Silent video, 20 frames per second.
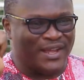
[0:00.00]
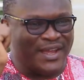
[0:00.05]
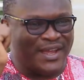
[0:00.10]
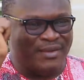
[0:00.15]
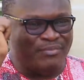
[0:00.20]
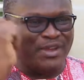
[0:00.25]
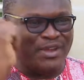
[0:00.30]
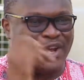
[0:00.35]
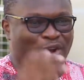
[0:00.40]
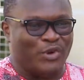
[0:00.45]

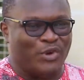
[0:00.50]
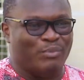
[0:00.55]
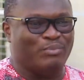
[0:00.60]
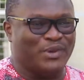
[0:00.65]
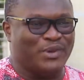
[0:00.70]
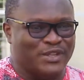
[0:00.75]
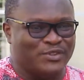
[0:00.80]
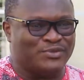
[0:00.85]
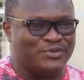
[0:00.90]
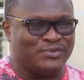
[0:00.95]
and make a
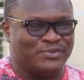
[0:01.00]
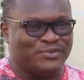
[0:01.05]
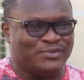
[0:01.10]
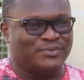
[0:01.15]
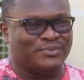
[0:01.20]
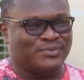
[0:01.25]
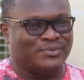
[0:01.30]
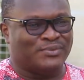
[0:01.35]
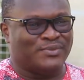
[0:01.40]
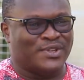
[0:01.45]
complaint to
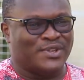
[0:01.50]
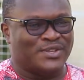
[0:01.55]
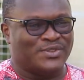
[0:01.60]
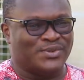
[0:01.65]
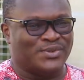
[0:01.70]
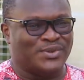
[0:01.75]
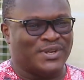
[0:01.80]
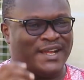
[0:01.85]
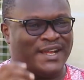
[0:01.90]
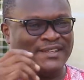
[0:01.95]

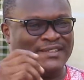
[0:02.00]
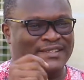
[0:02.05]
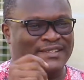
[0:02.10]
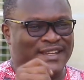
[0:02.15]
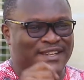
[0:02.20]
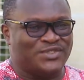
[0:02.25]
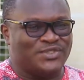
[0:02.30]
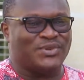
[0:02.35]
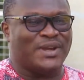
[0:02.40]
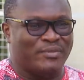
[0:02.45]
so that the
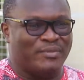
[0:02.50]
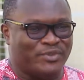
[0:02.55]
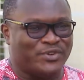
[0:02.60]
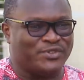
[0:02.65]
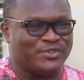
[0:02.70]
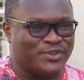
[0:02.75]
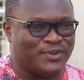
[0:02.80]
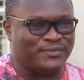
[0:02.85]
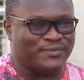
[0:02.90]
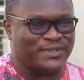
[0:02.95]
issue can be
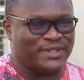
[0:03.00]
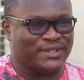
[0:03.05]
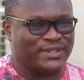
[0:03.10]
resolved.